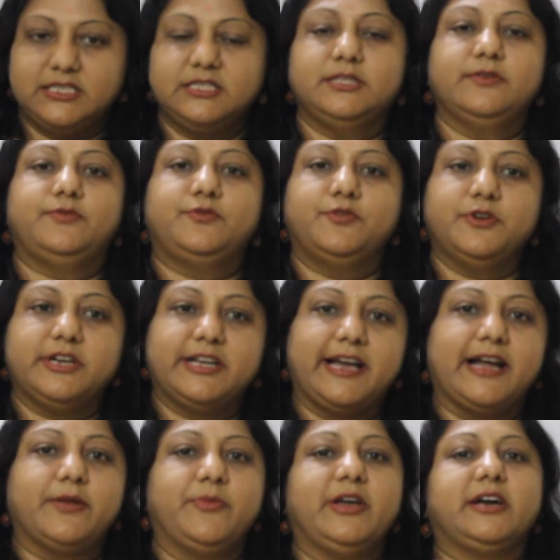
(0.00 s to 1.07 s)
the food
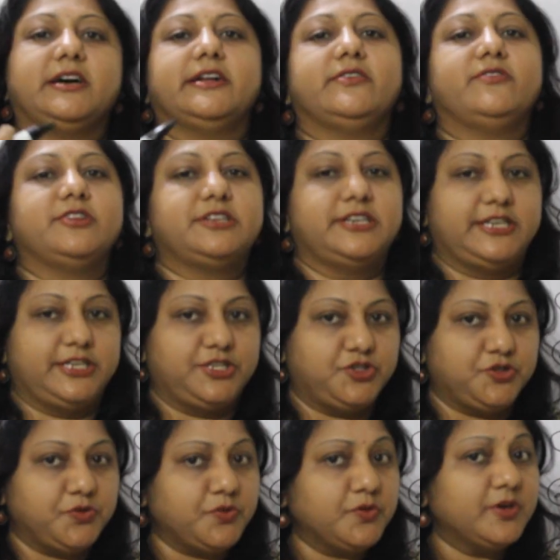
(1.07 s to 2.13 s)
can be converted
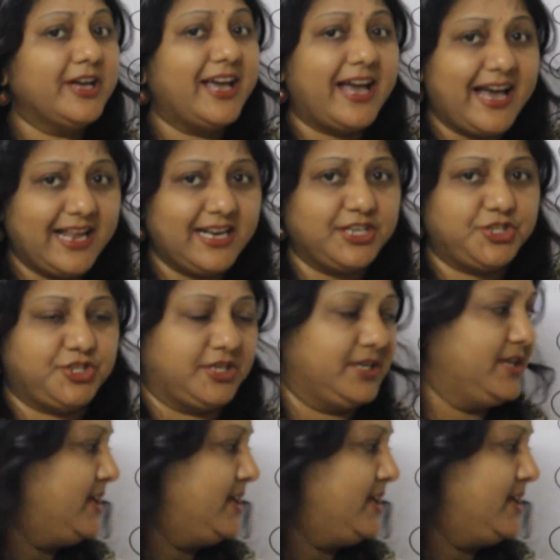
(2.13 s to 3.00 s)
into energy.